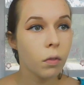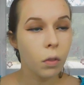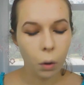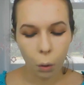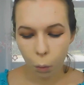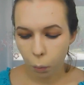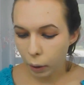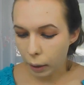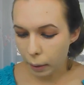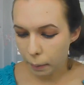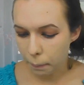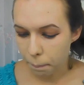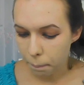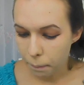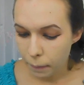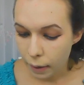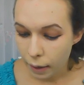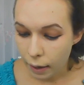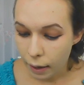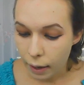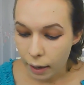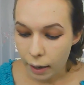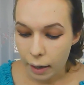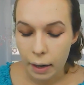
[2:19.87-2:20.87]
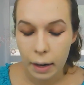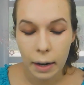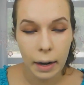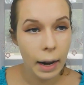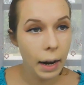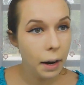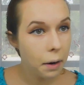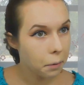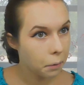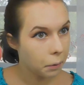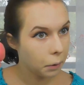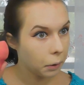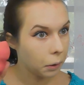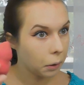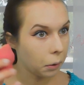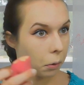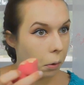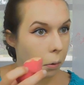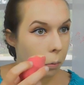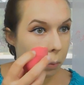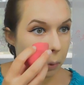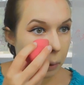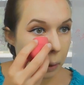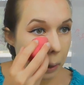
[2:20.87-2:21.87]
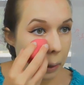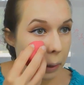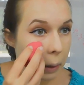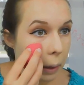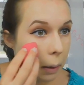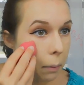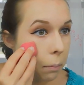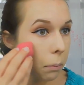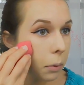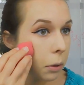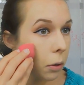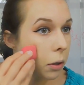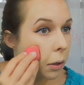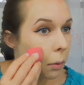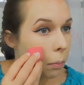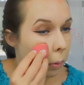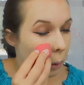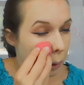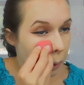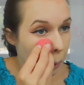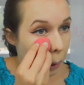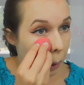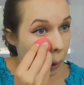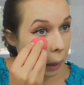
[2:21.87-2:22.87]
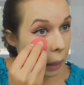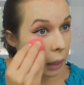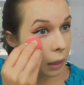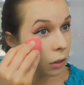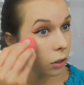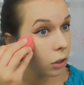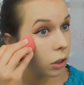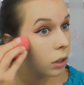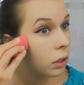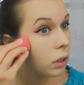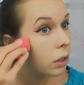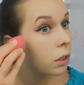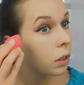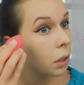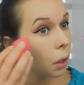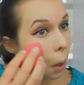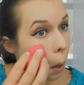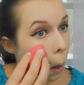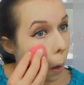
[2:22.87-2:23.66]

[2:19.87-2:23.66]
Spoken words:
Okay, now we're gonna go with the damn beauty blender and just